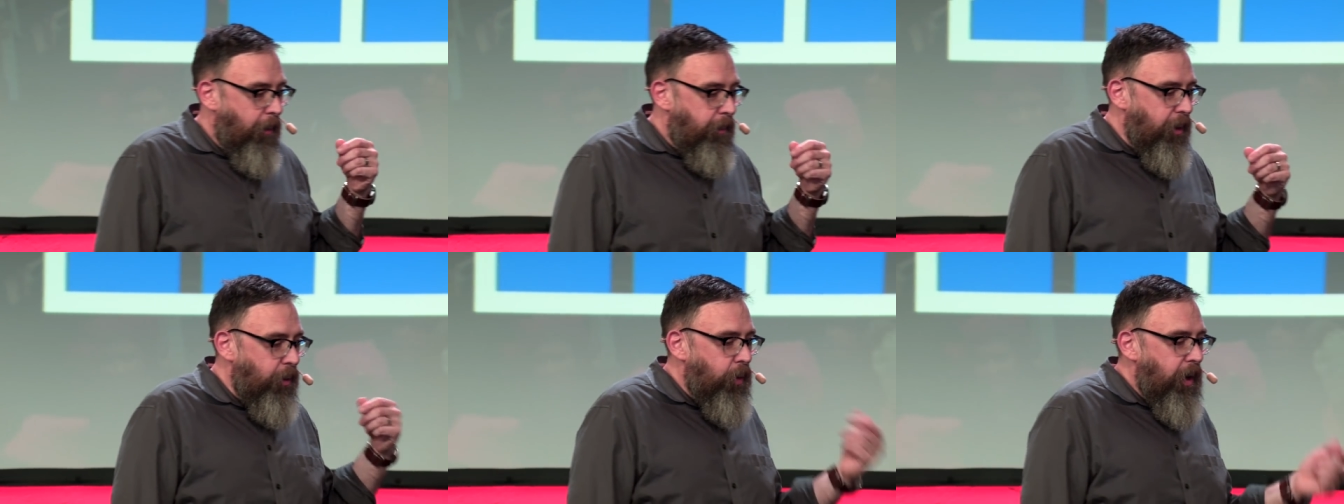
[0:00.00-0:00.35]

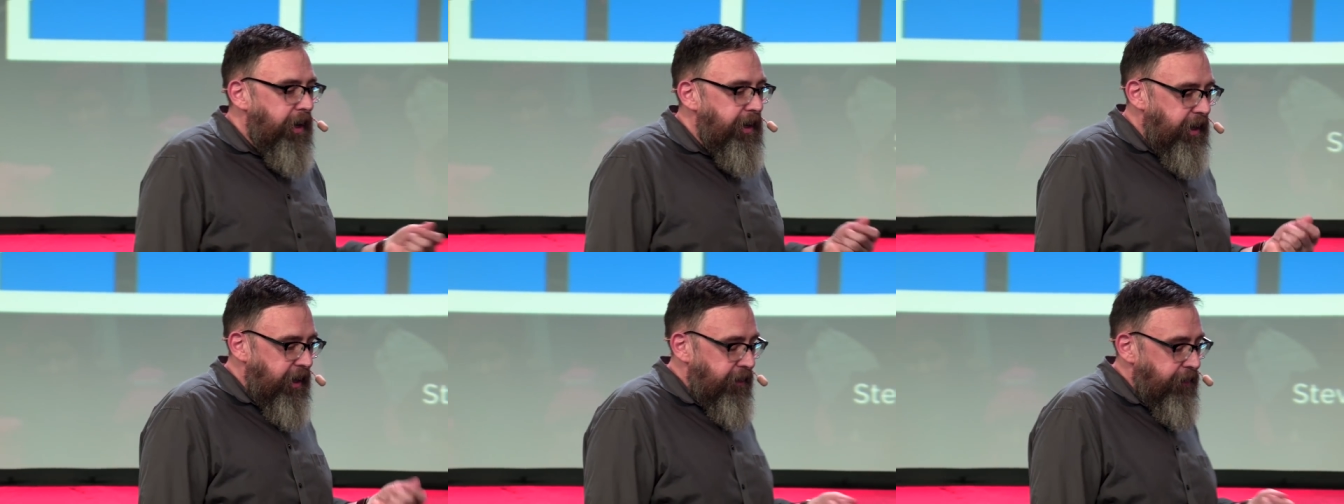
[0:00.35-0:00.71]
But
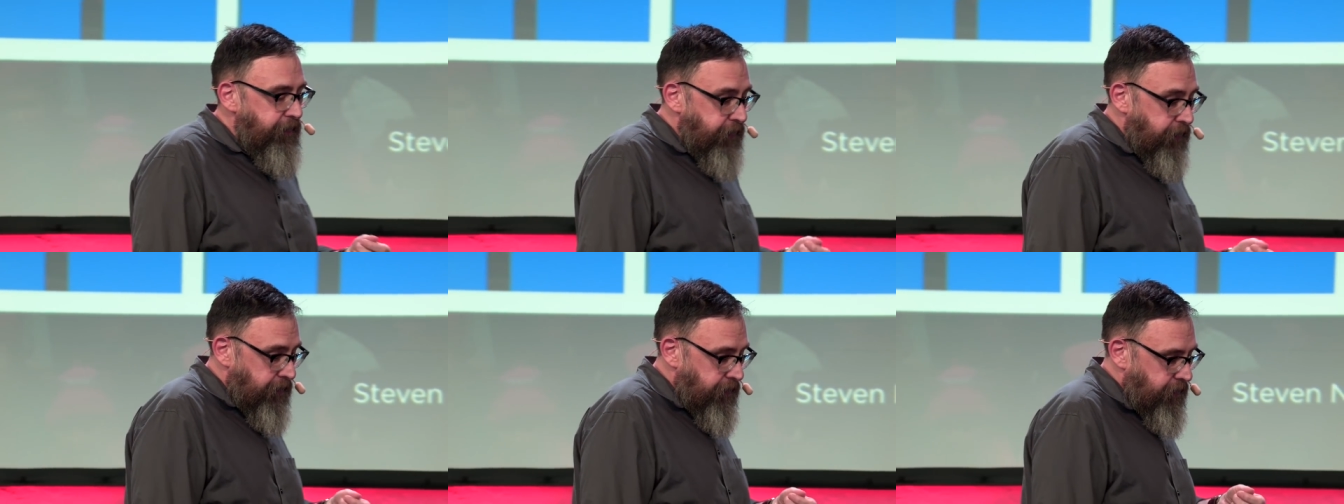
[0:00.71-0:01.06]
what
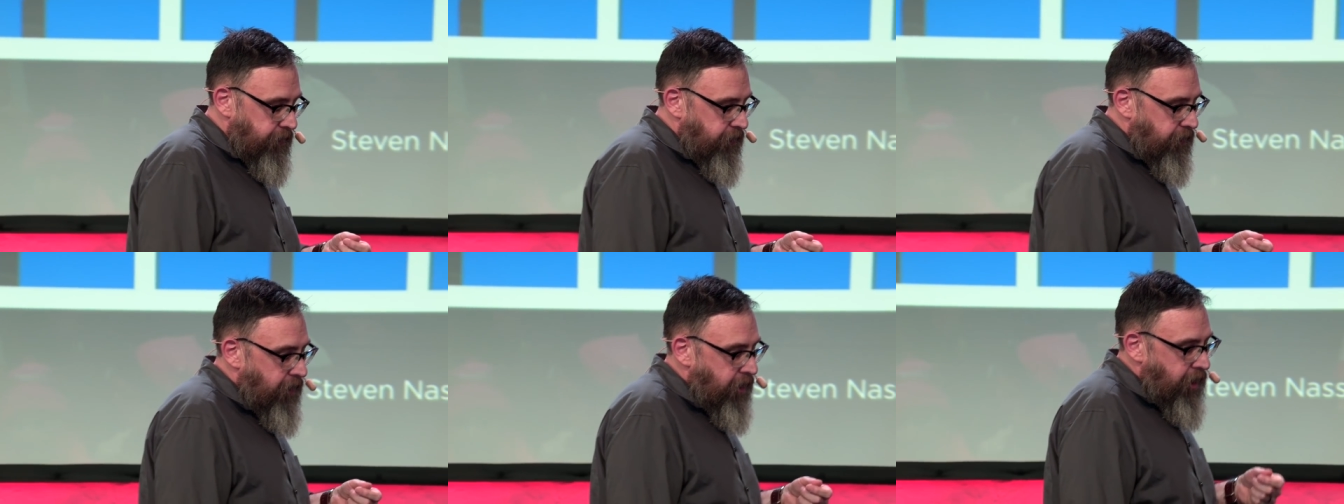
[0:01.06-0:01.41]
if
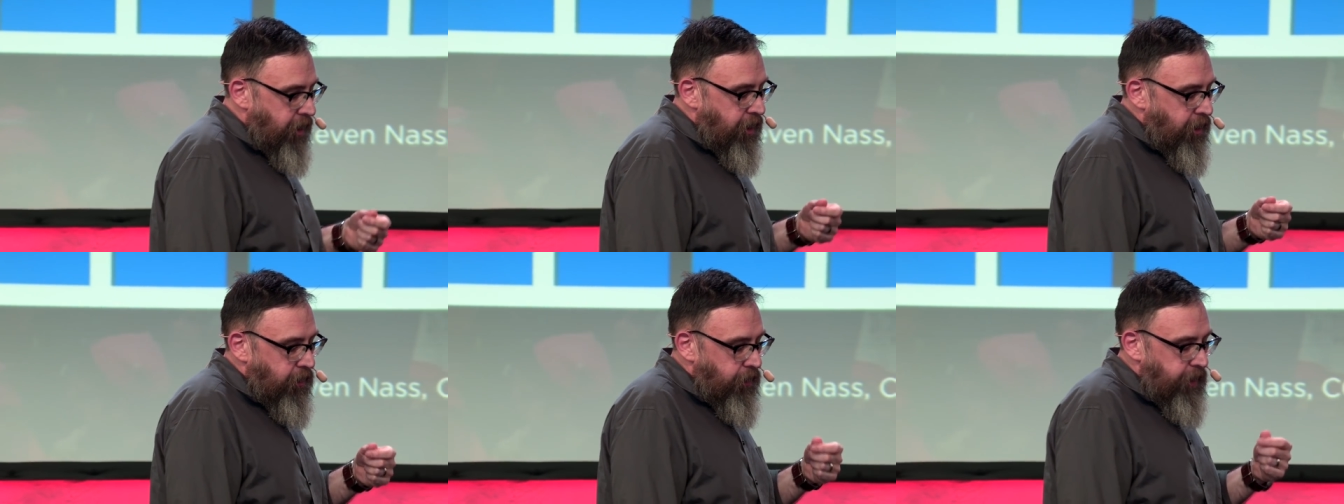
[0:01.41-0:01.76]

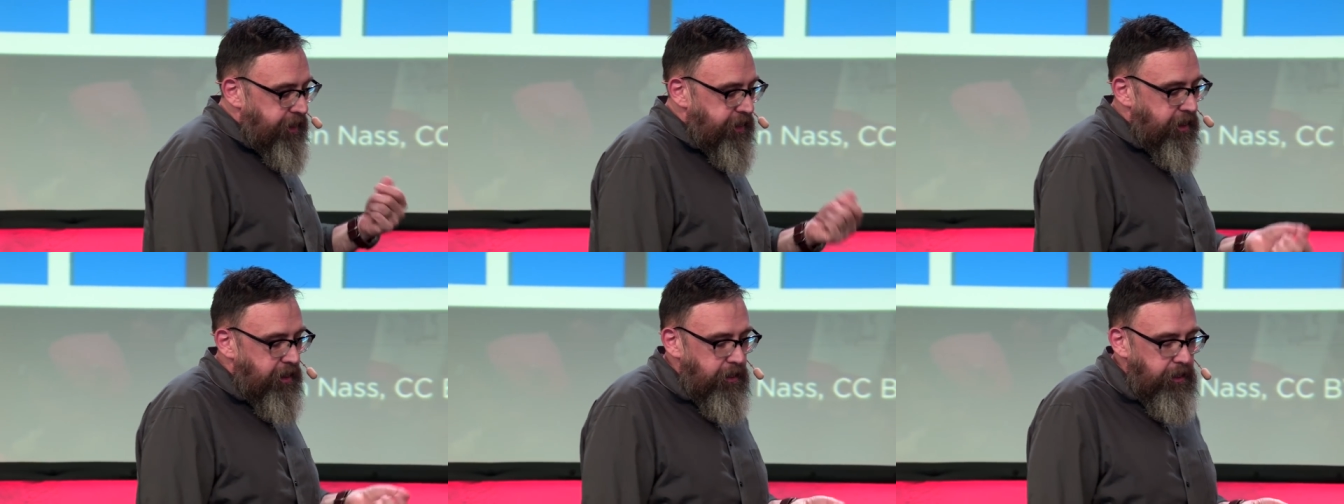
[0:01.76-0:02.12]
we
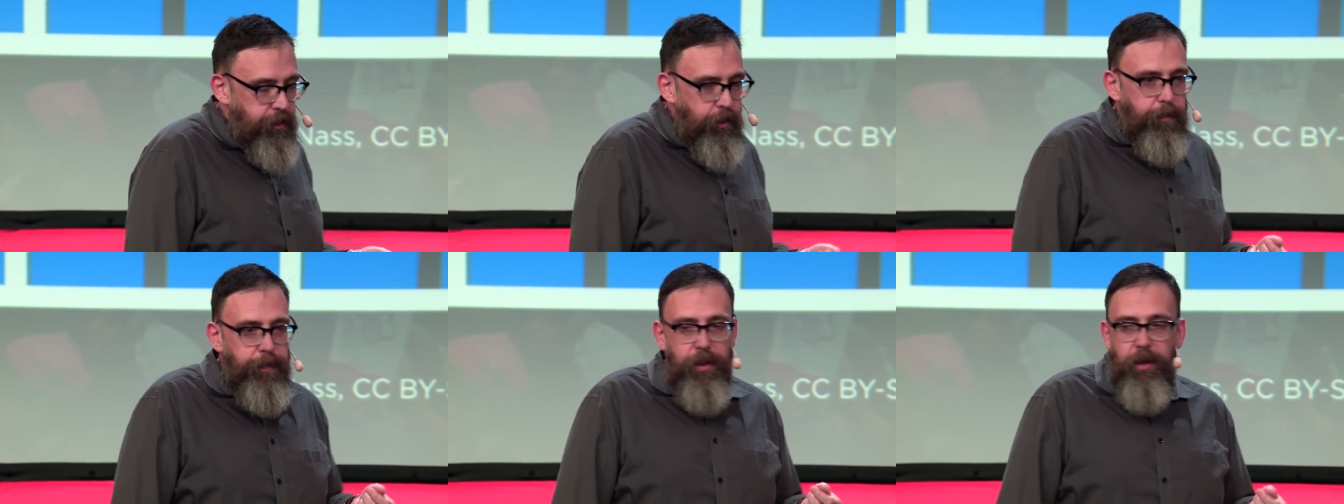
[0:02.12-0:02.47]
did a
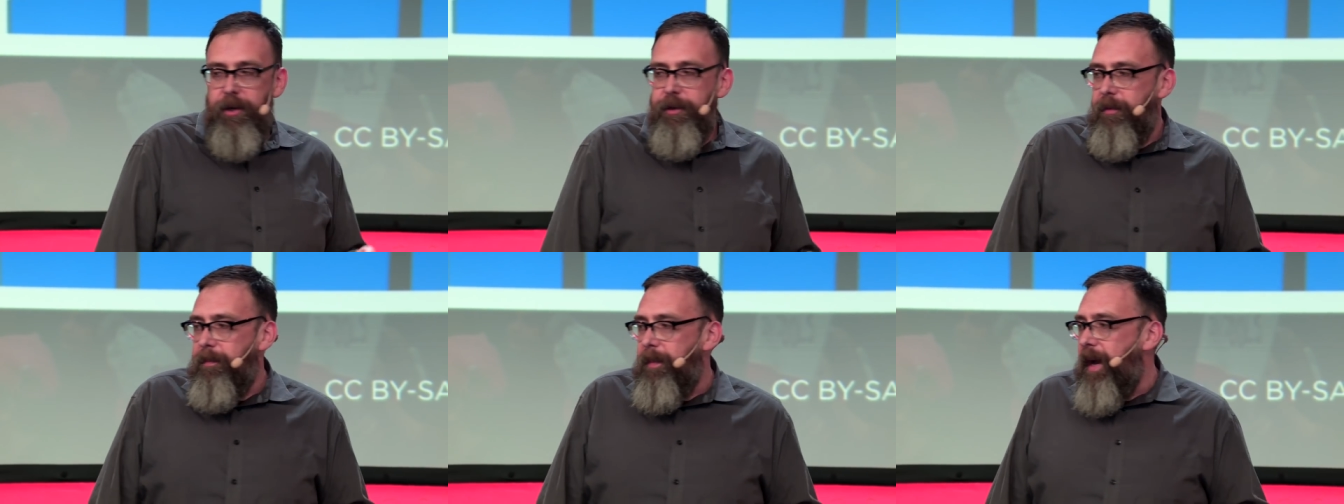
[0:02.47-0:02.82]
little
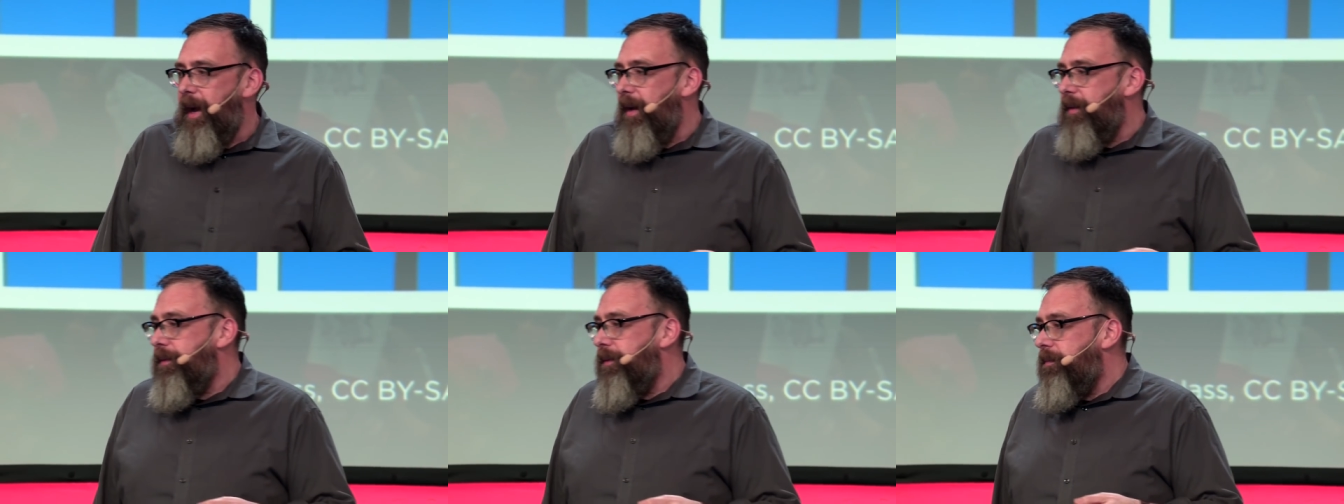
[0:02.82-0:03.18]
border
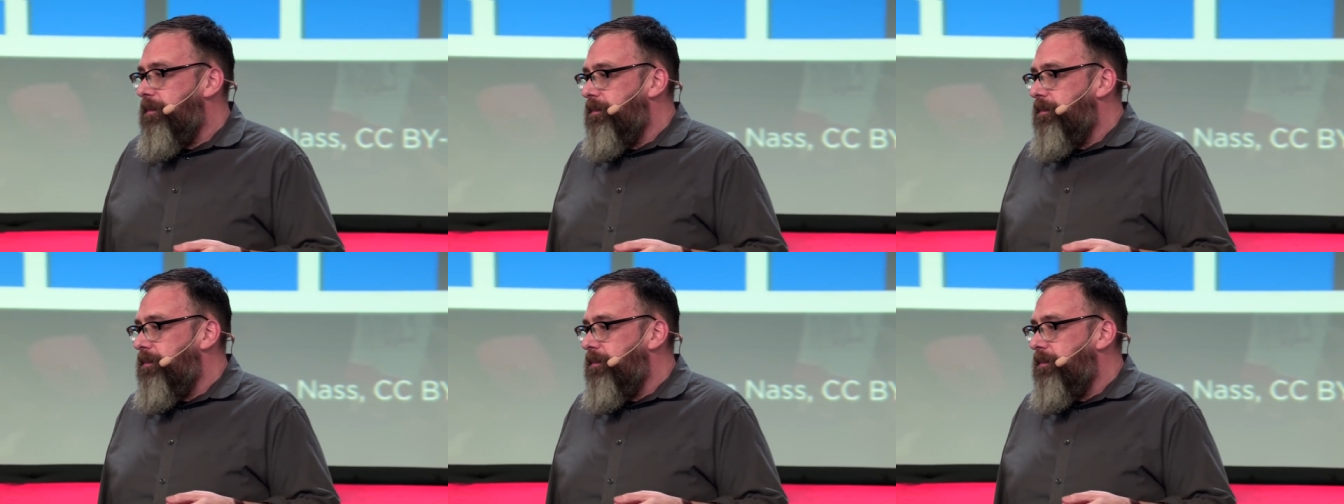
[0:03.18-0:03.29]
math,